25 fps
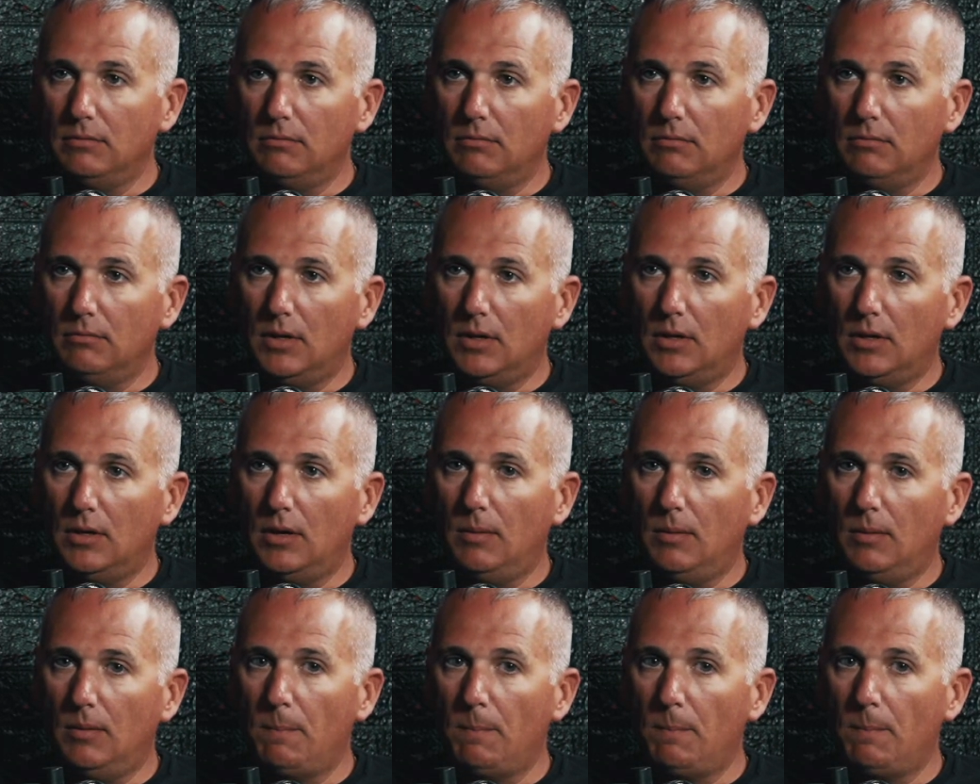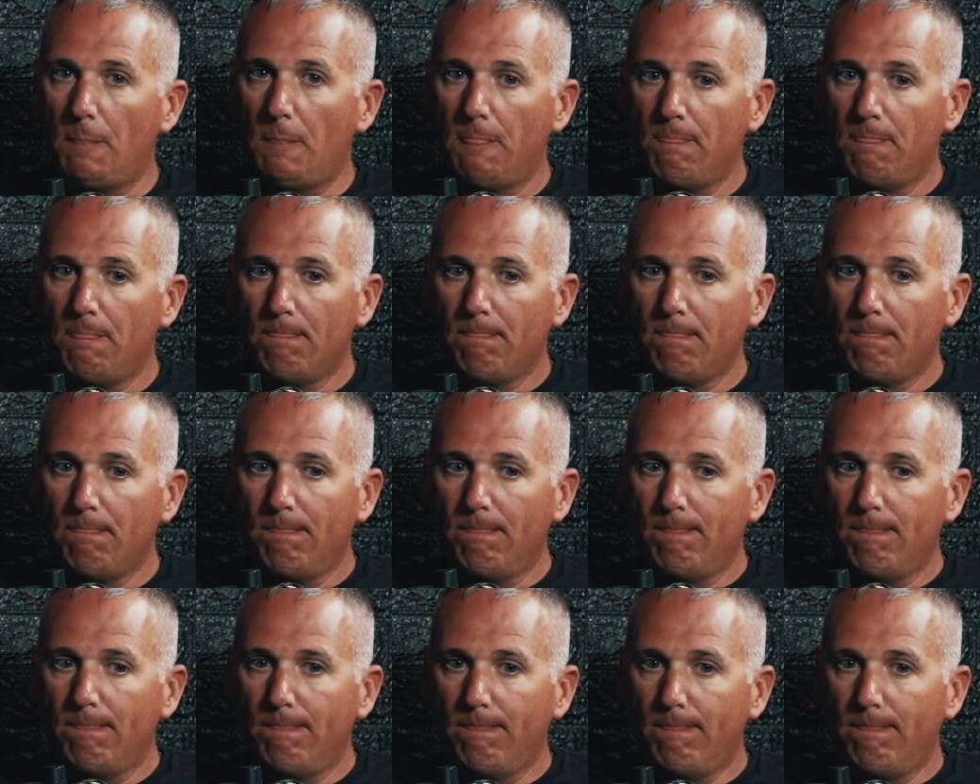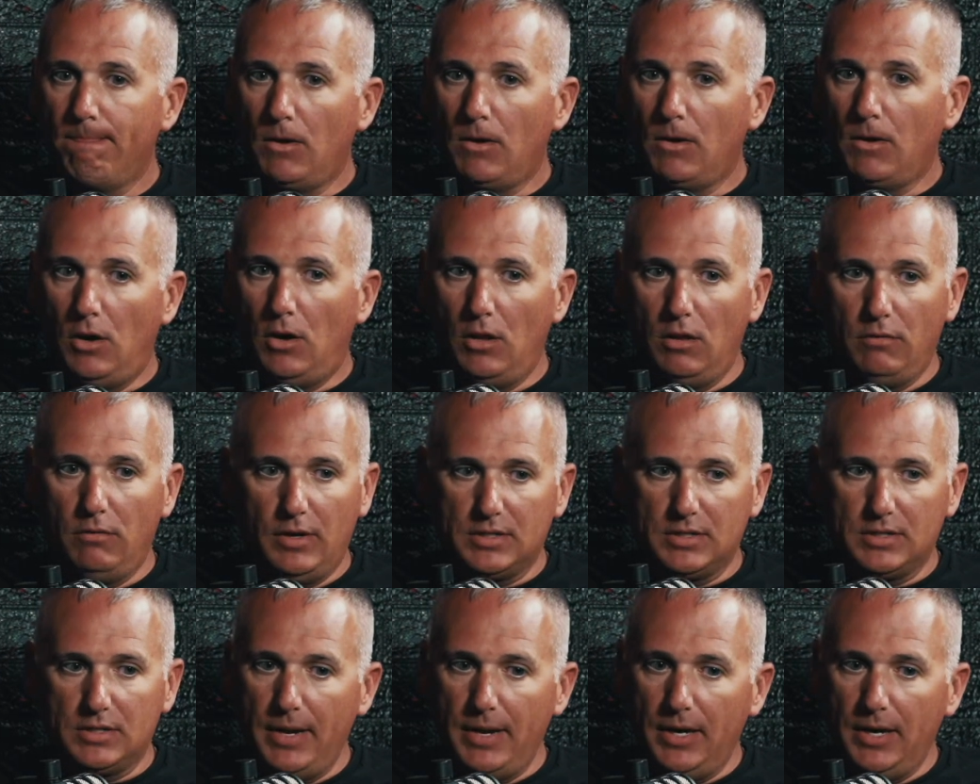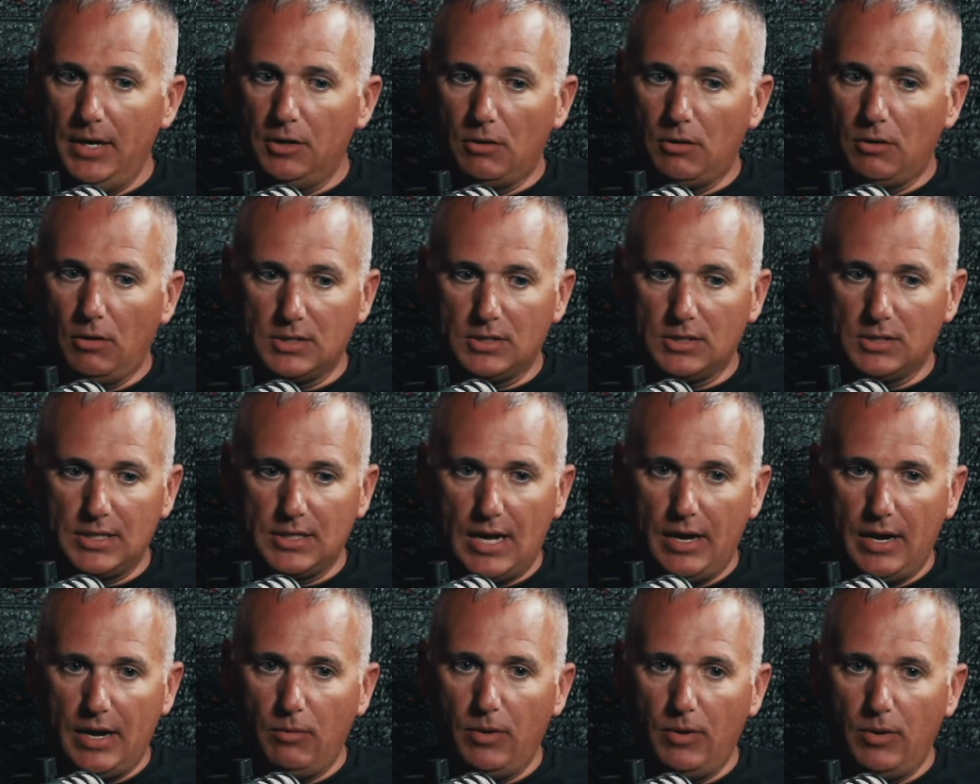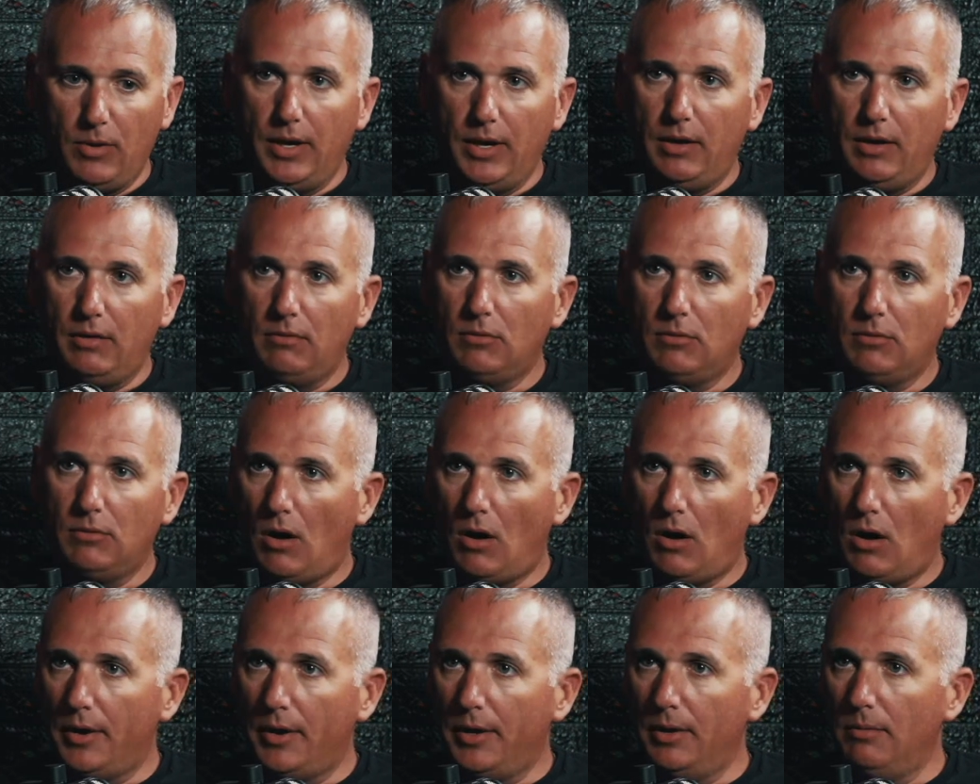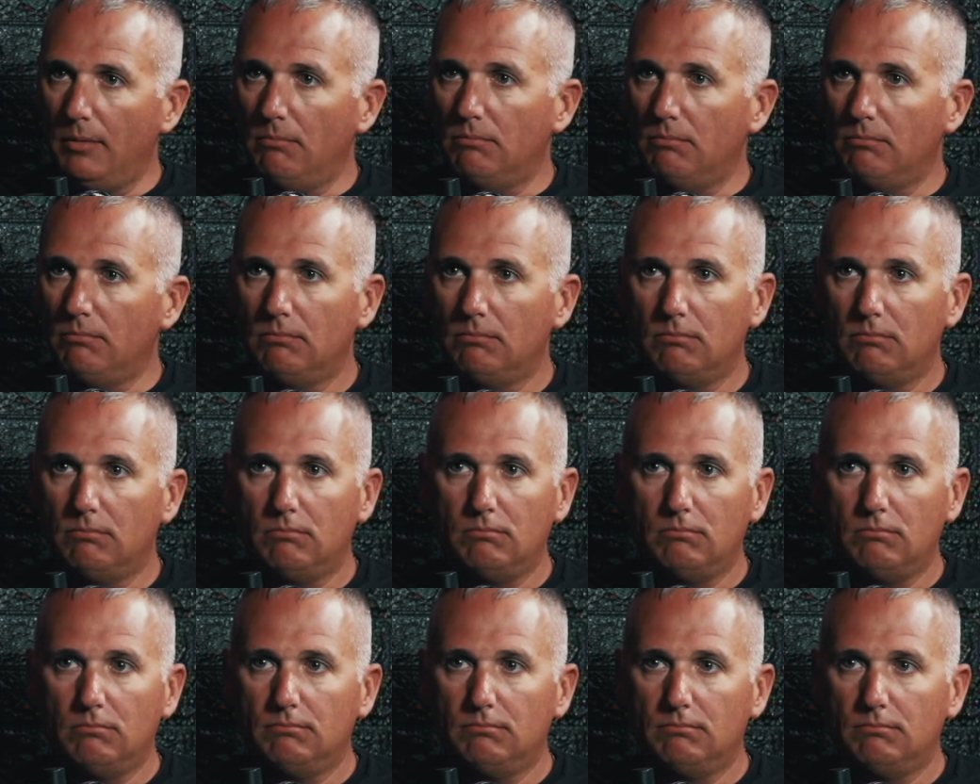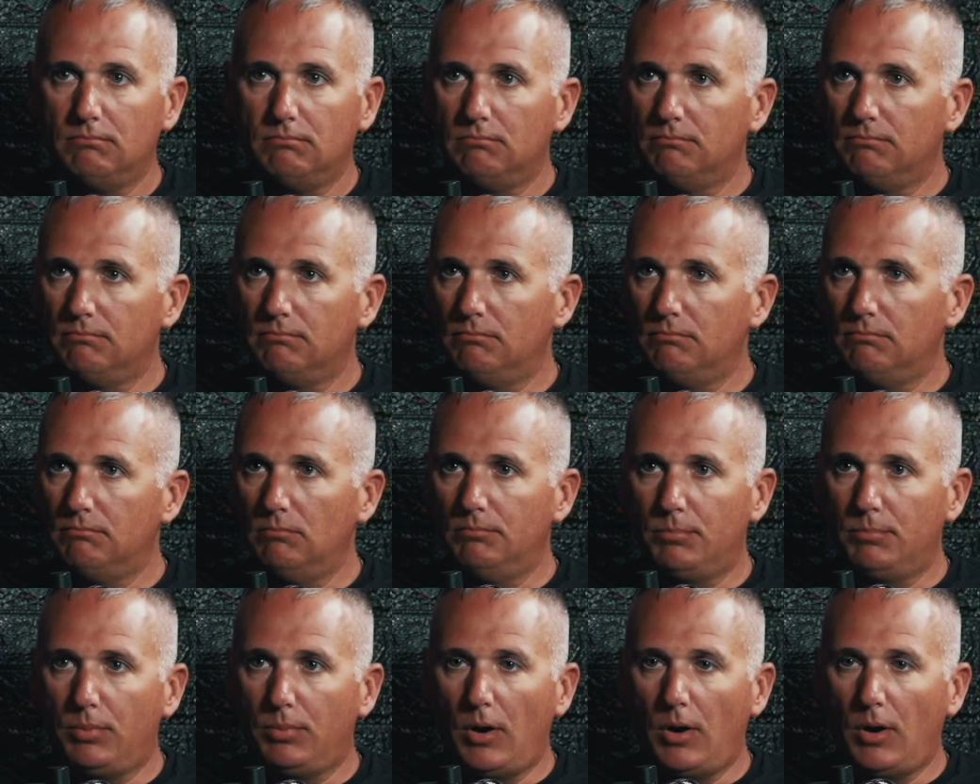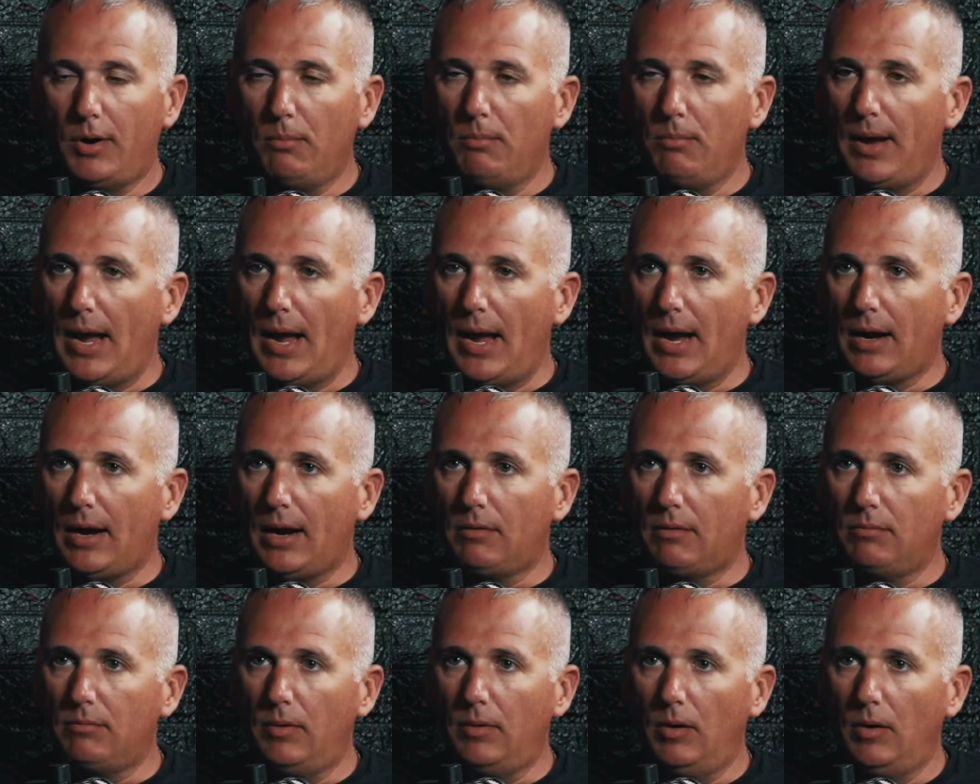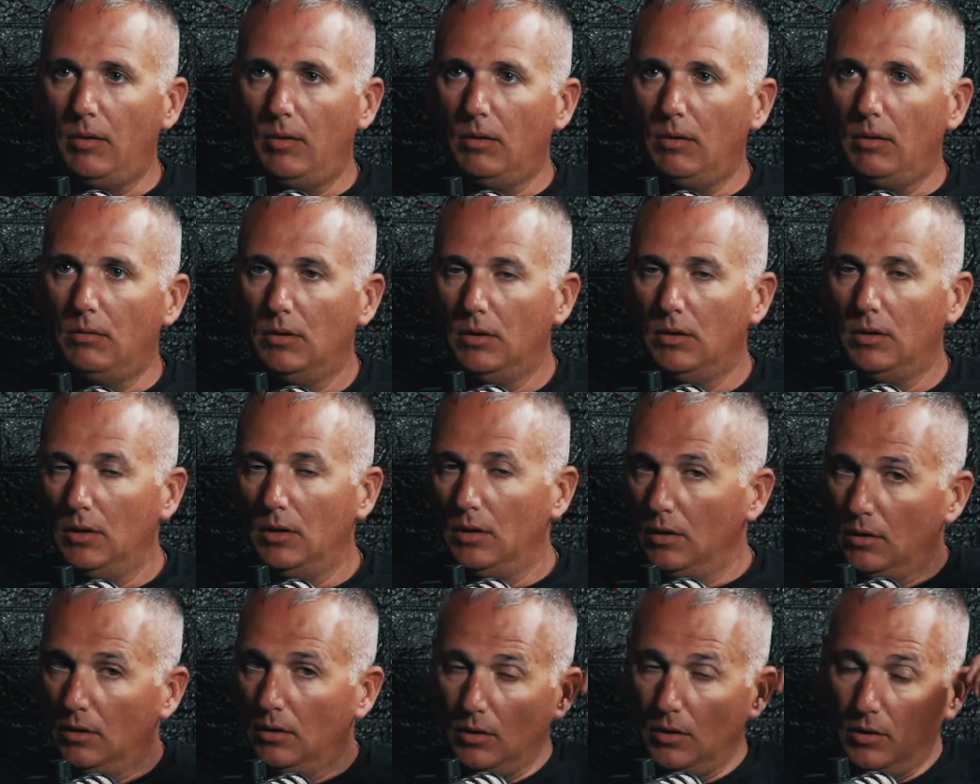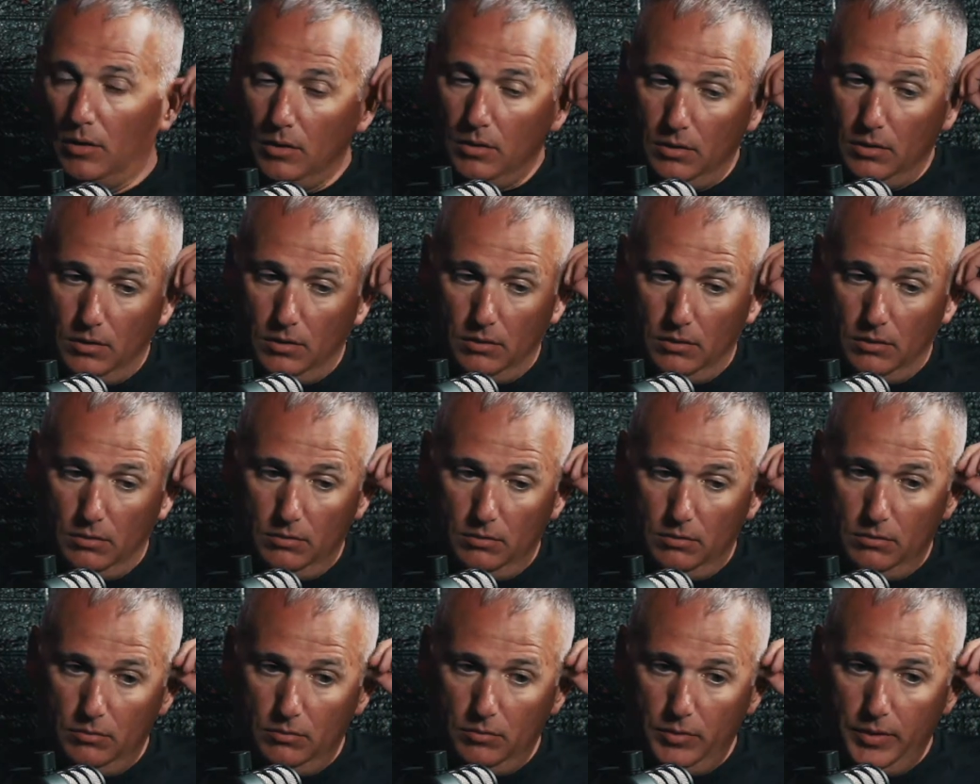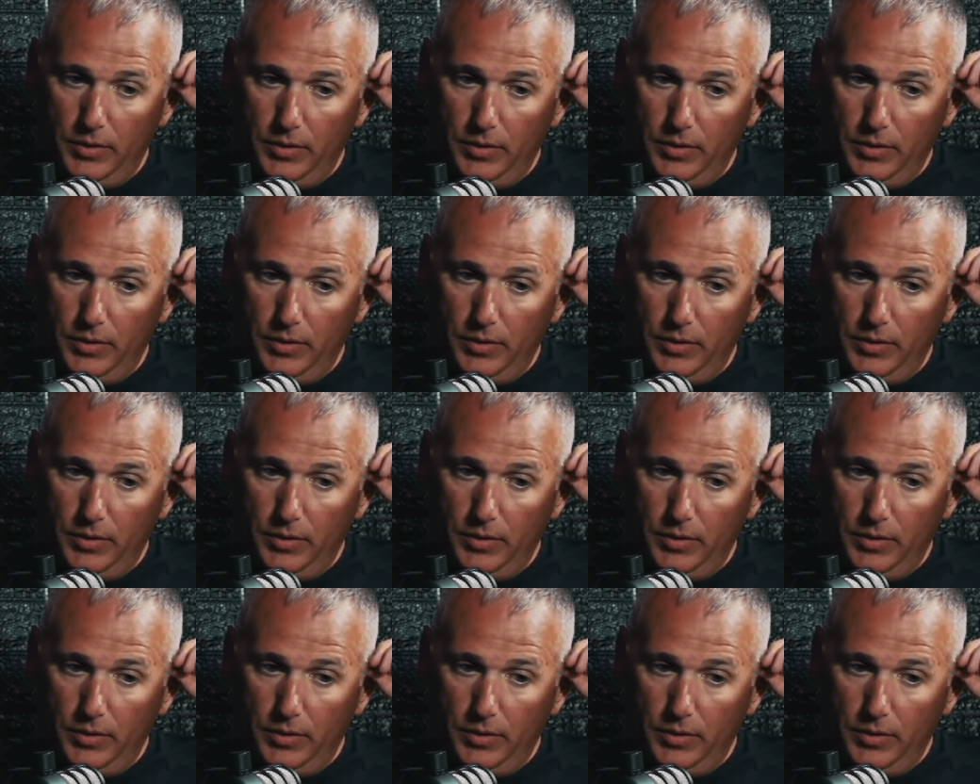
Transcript: All of us made it across the highway, caught him, brought him back. We were